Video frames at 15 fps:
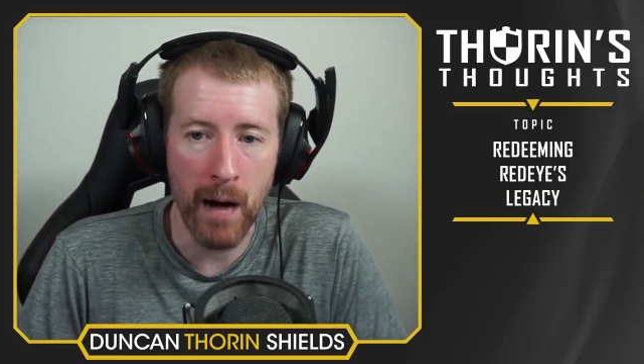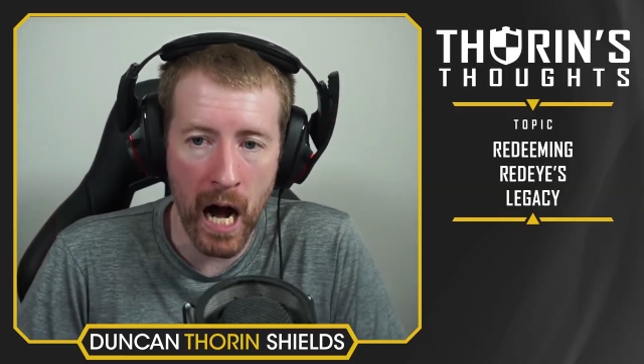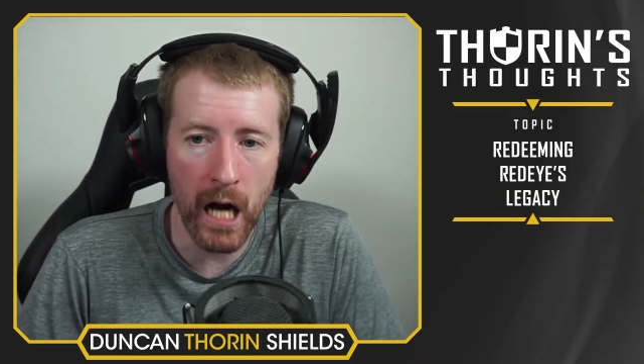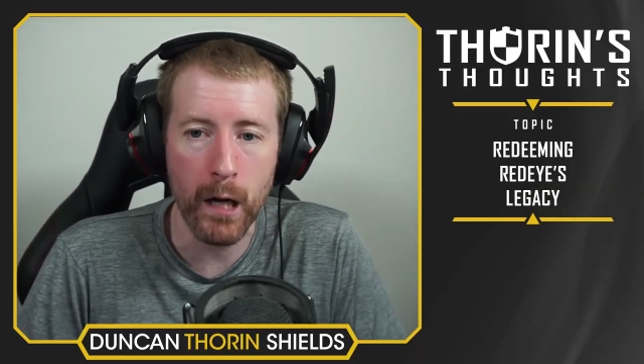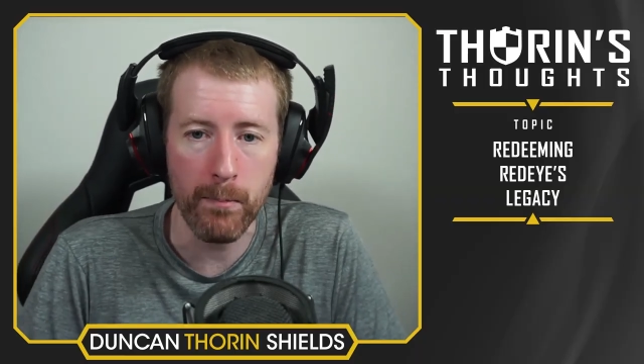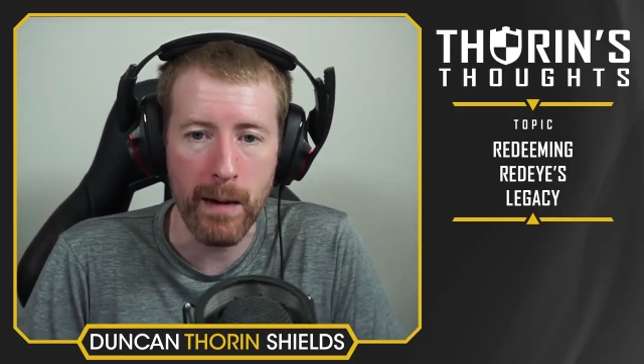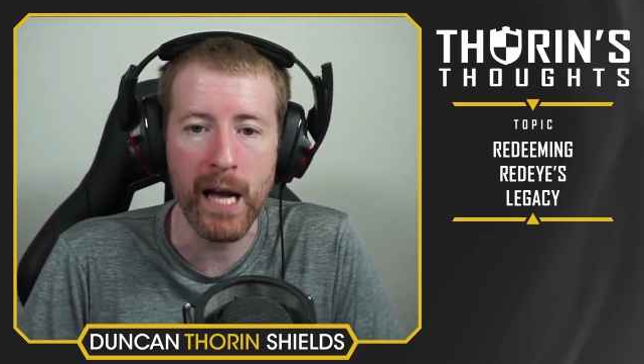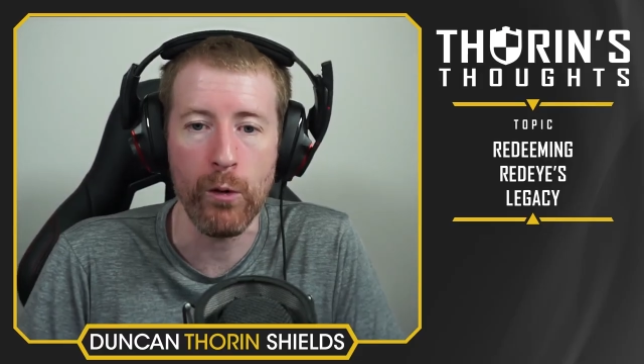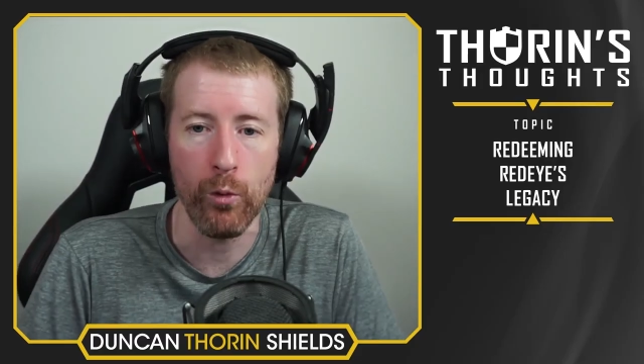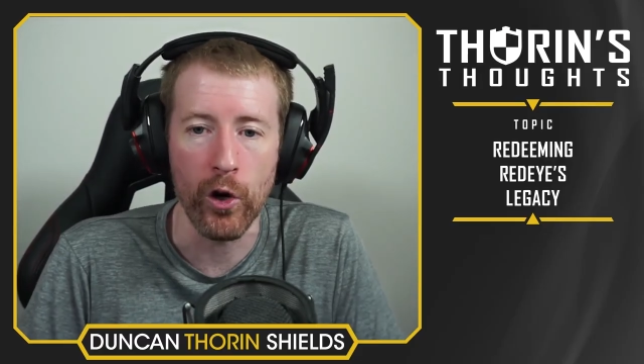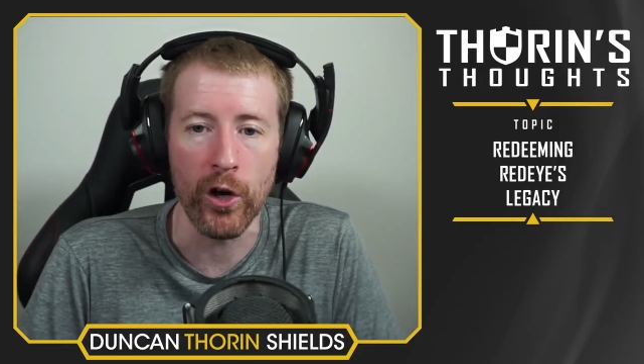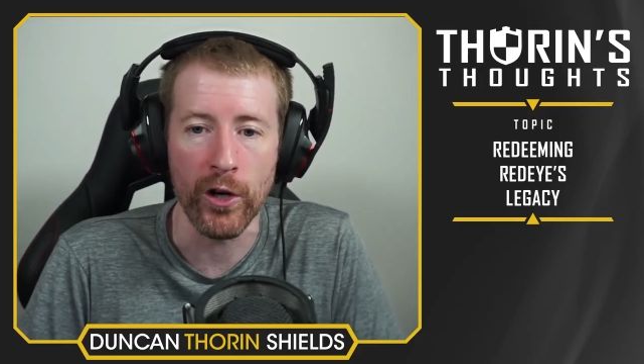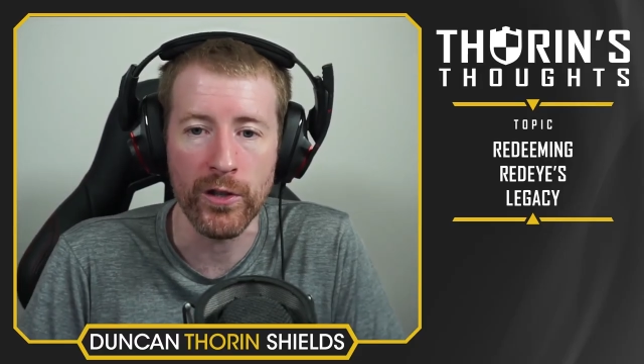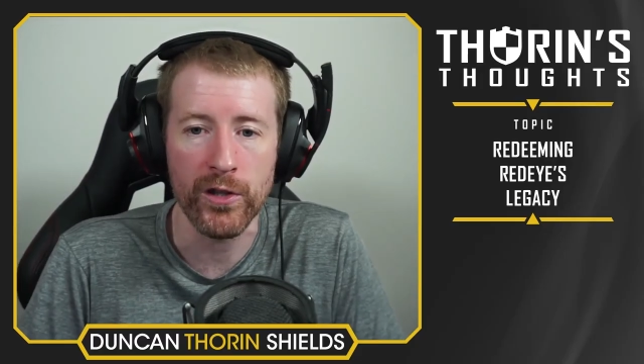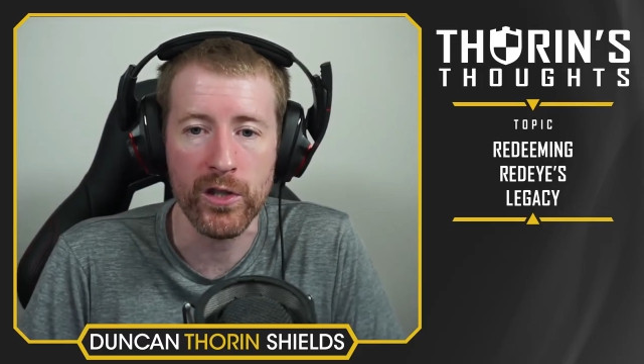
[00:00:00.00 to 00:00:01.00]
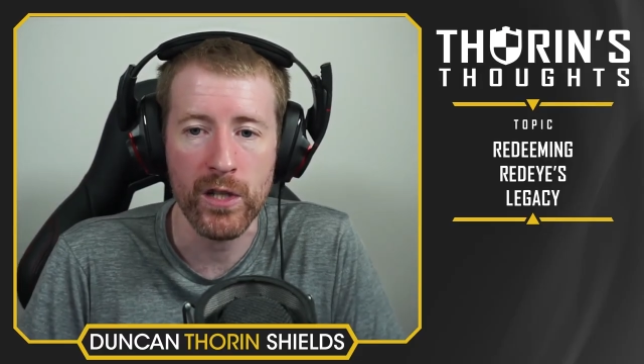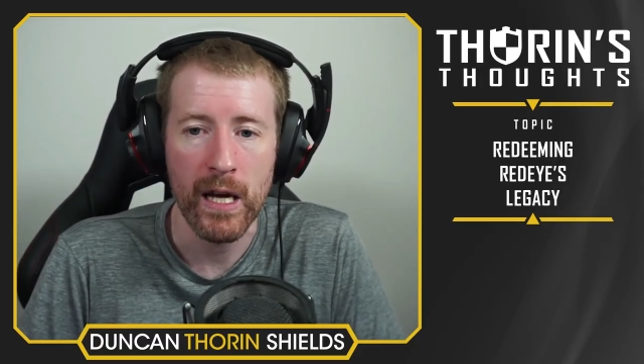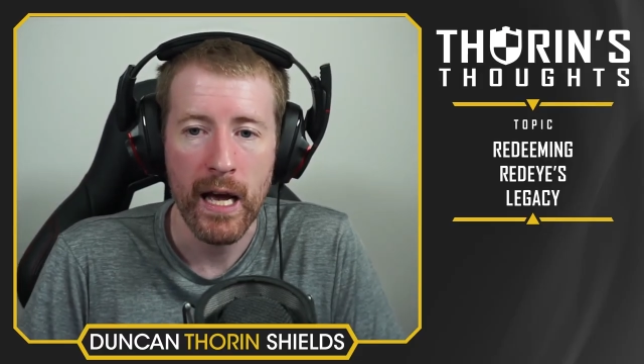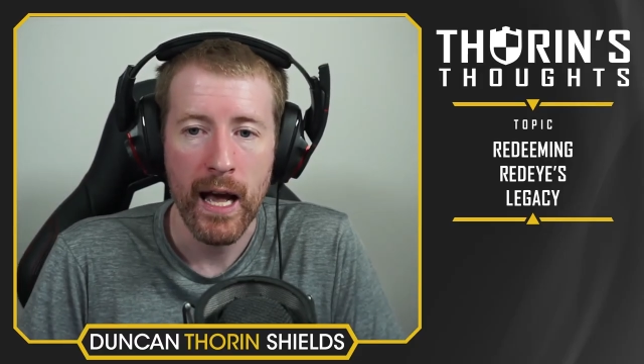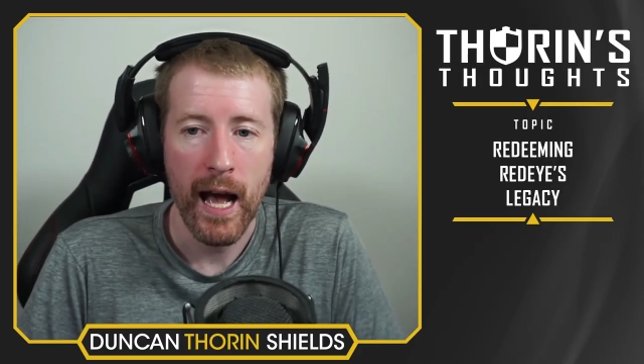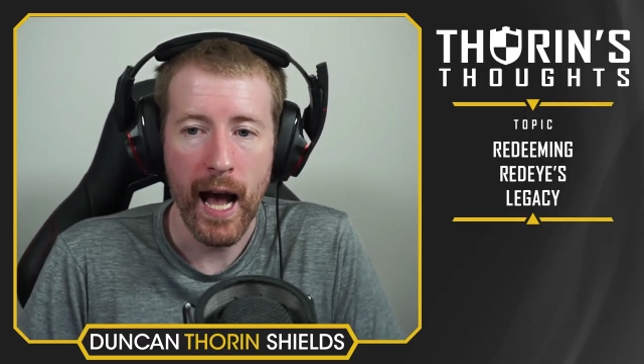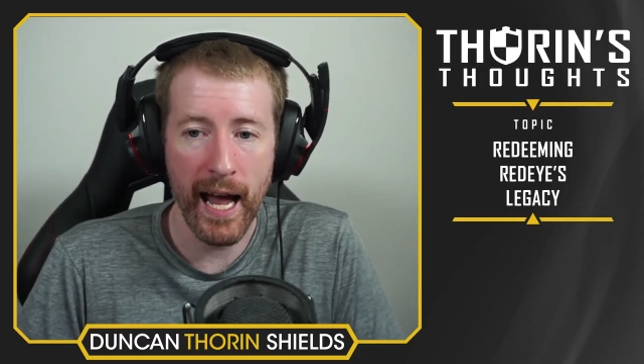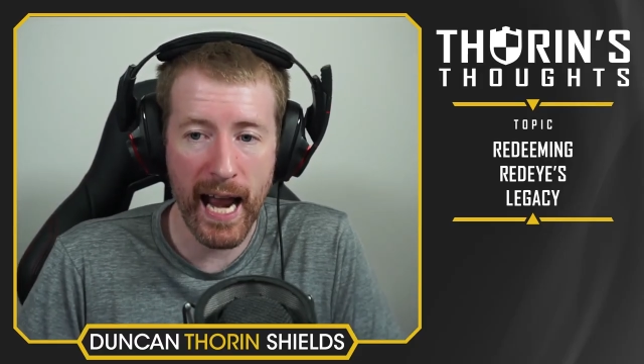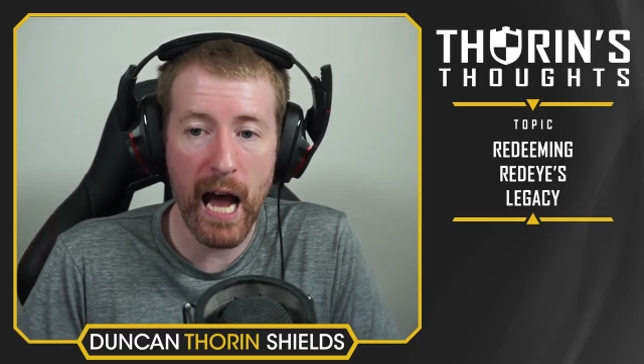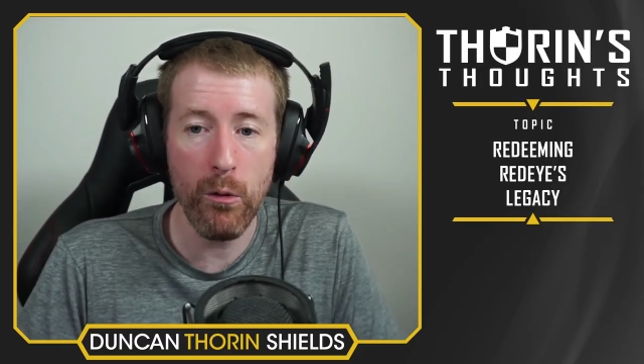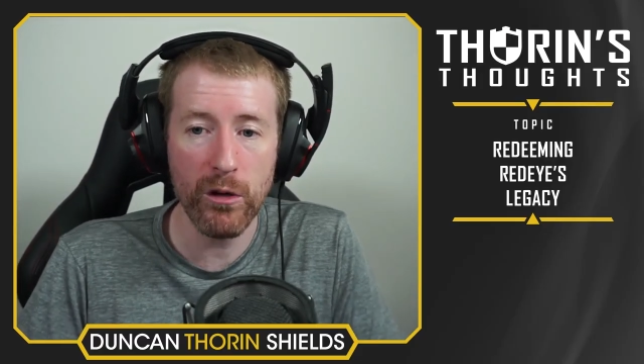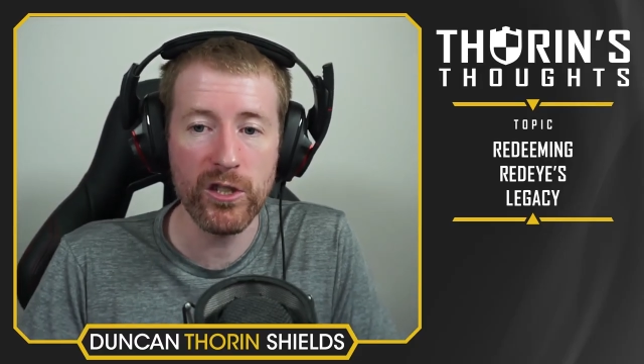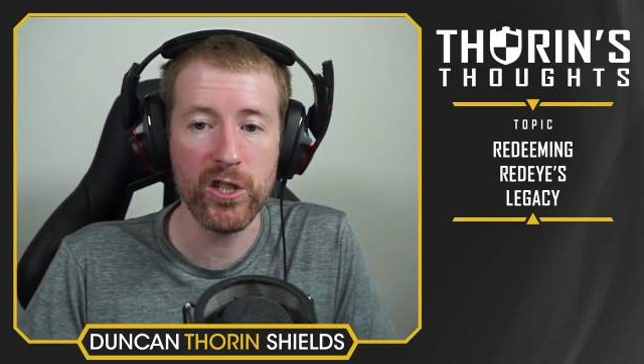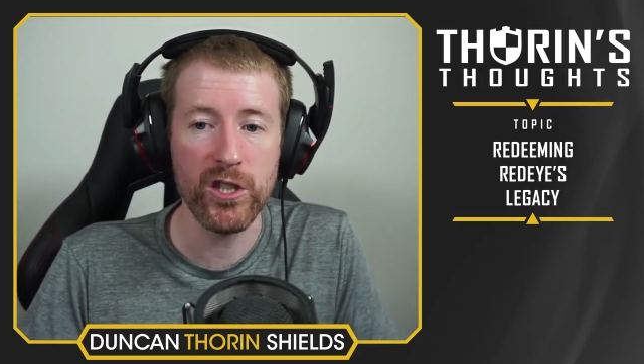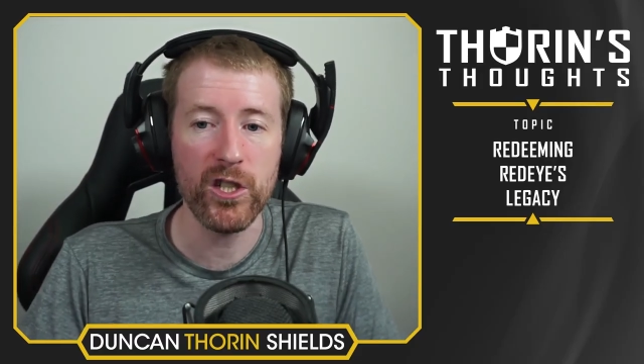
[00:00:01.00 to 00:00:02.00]
Mark my words. And
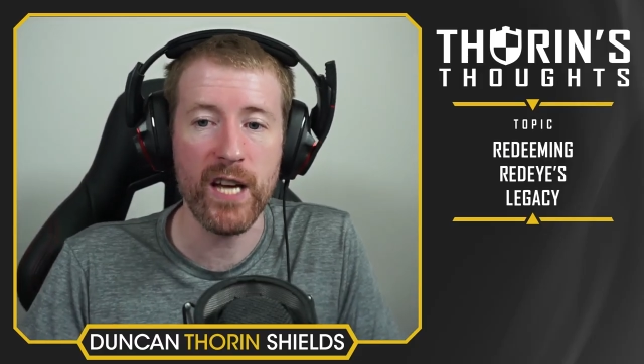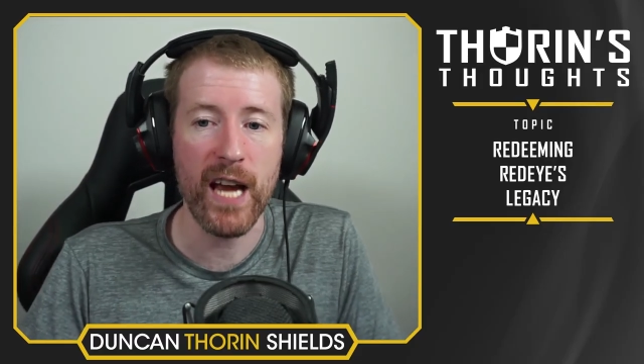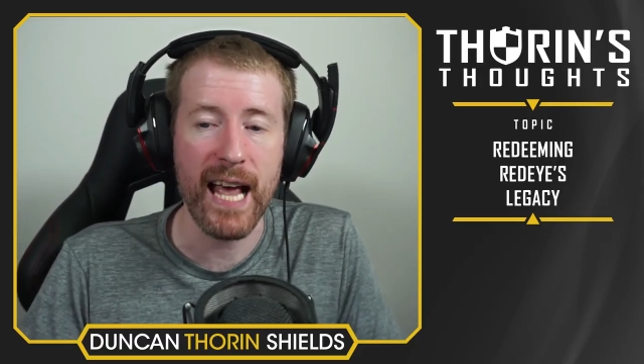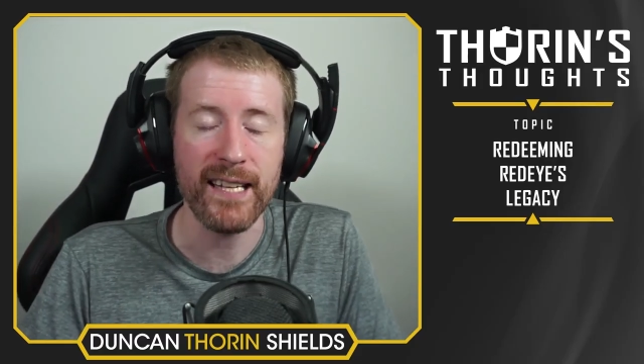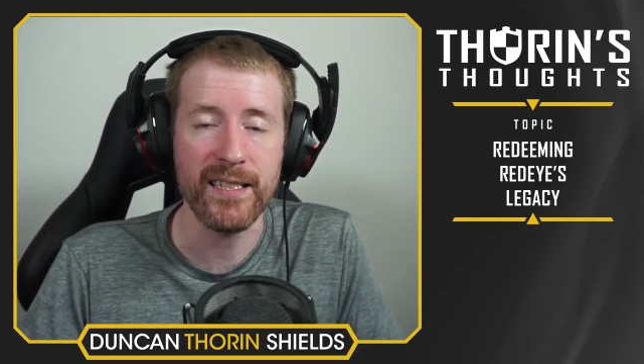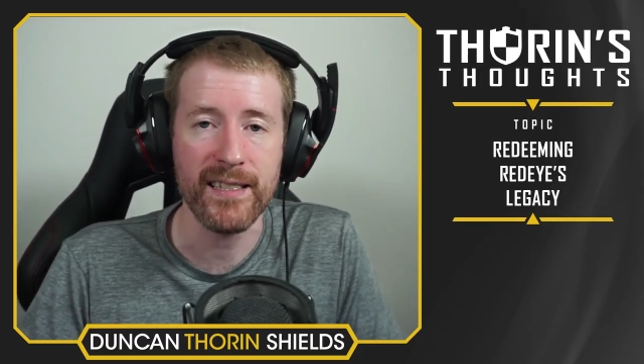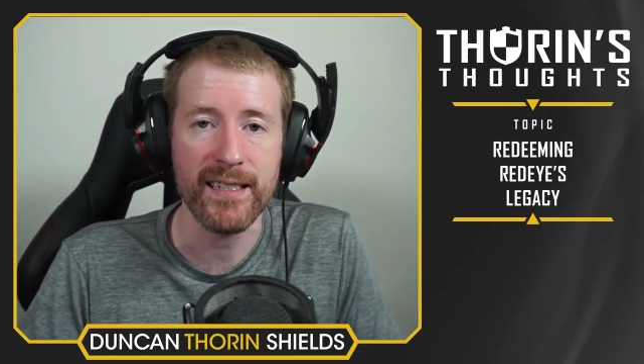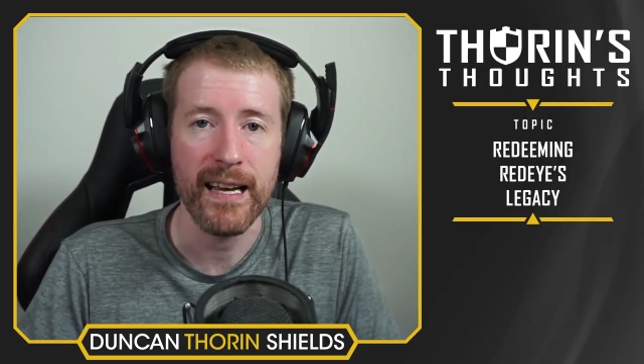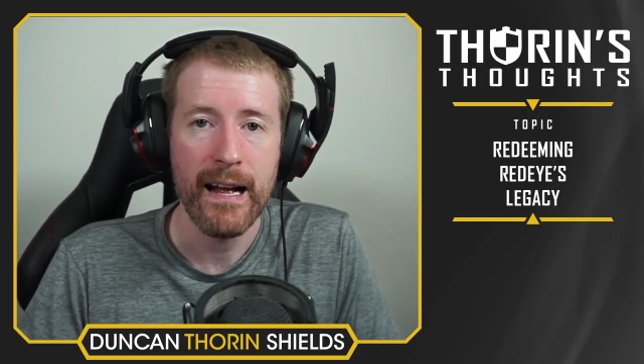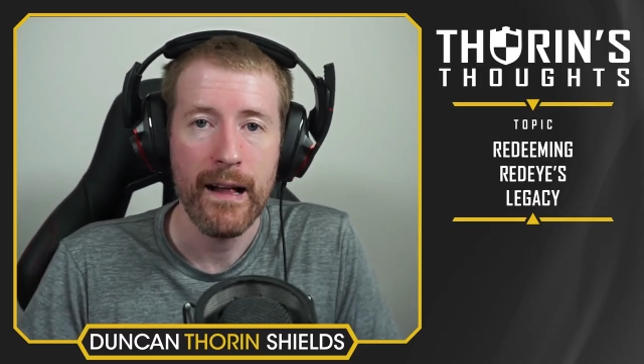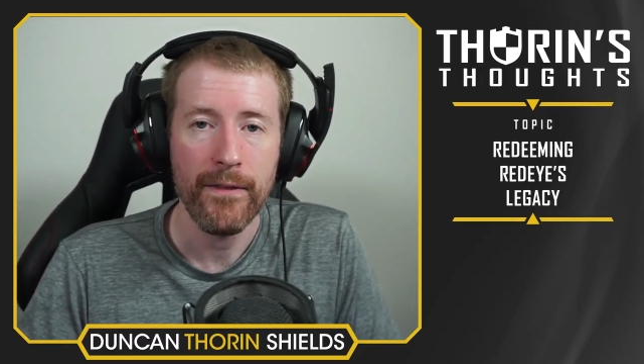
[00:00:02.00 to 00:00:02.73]
I would suggest